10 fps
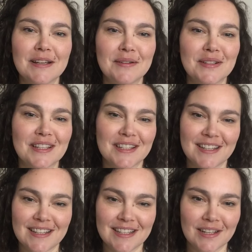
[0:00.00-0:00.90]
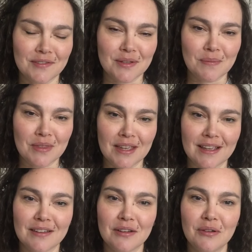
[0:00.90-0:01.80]
because it's nice to have something
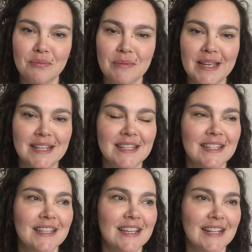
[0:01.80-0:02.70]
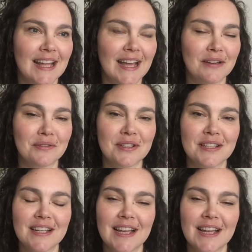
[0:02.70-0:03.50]
homemade in the house.